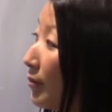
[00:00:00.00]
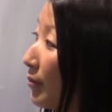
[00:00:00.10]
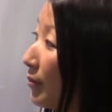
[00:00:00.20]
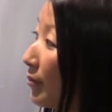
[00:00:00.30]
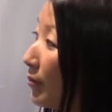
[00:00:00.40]

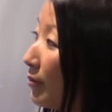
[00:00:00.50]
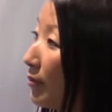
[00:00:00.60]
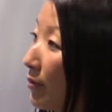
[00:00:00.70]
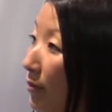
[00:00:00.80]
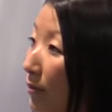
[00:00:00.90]

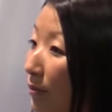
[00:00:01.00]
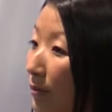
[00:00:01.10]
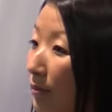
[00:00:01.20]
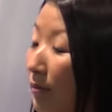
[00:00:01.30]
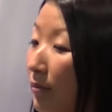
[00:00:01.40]

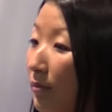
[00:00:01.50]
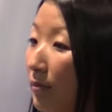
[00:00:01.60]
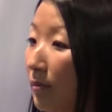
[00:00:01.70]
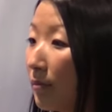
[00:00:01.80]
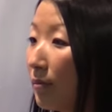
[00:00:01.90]

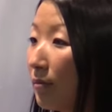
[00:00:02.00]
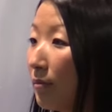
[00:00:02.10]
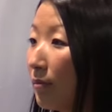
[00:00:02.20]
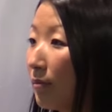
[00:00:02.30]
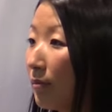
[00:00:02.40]

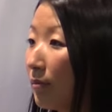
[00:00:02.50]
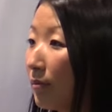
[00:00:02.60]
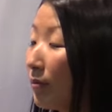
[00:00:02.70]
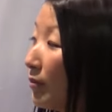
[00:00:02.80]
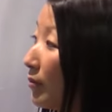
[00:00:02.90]

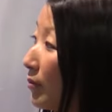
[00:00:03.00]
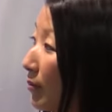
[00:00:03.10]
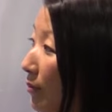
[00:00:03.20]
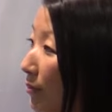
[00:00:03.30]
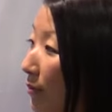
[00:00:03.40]

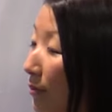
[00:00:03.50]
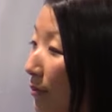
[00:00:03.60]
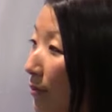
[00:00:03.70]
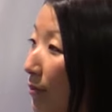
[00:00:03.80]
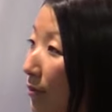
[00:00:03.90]

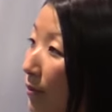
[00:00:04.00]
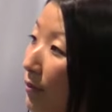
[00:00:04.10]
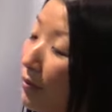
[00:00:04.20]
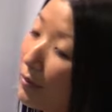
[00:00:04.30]
[no speech]